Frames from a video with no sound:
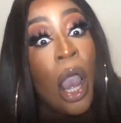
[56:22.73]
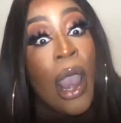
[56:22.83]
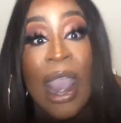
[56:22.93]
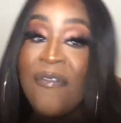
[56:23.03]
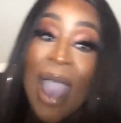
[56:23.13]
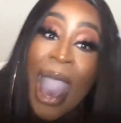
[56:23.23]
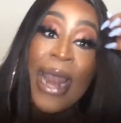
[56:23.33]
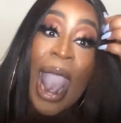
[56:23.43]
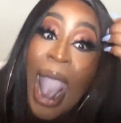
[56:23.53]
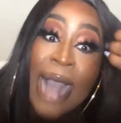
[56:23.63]
If I had
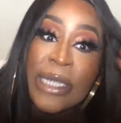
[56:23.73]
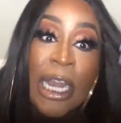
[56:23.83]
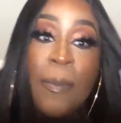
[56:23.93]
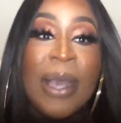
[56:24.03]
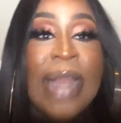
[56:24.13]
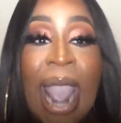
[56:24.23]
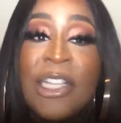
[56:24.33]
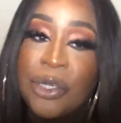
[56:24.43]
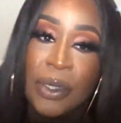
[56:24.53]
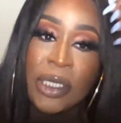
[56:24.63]
an ass, it'd be
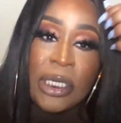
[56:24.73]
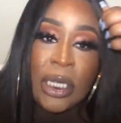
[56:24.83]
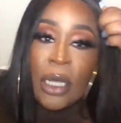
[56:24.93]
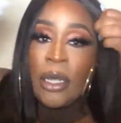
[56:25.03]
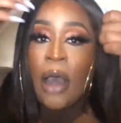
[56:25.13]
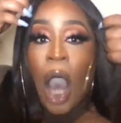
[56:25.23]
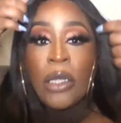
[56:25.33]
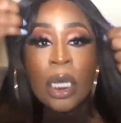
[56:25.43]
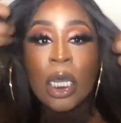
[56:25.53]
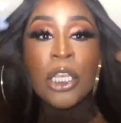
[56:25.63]
dangerous.
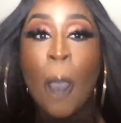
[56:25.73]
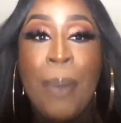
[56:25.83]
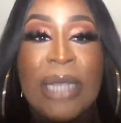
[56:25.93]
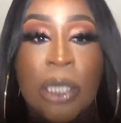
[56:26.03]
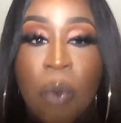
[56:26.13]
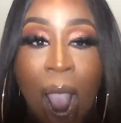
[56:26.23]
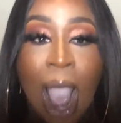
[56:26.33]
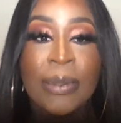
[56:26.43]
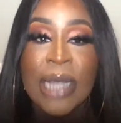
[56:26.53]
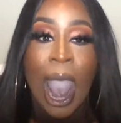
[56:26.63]
No Busta
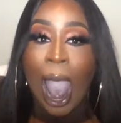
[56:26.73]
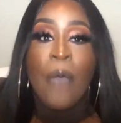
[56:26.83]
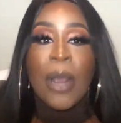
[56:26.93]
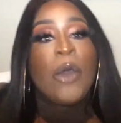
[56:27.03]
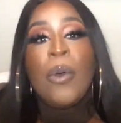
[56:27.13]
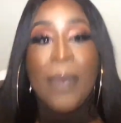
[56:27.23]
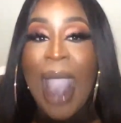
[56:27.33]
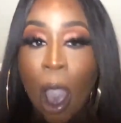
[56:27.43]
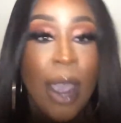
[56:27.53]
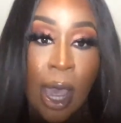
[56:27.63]
Rhymes. I really would be
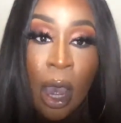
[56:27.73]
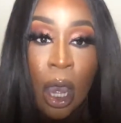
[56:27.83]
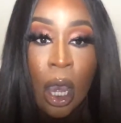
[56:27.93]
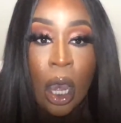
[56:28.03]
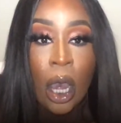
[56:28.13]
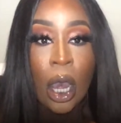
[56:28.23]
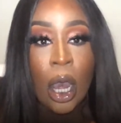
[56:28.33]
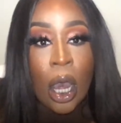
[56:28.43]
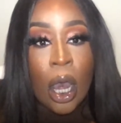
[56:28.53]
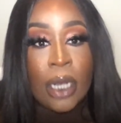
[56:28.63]
out here.
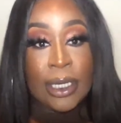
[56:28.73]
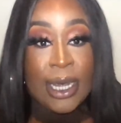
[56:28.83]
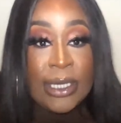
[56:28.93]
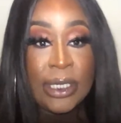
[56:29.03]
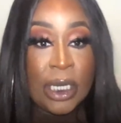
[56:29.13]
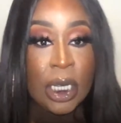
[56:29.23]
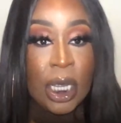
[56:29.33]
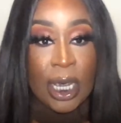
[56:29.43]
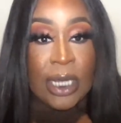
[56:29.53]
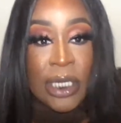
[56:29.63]
This
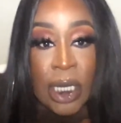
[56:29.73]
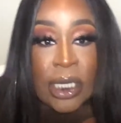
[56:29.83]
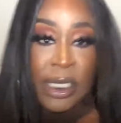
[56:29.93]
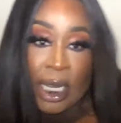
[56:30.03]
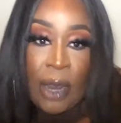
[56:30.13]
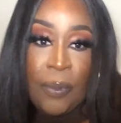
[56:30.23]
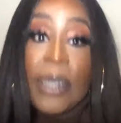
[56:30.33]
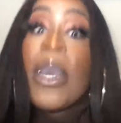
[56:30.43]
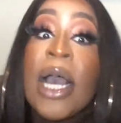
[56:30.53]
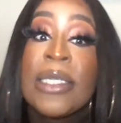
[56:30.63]
is
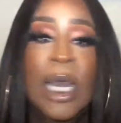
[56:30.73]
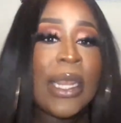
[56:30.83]
serious.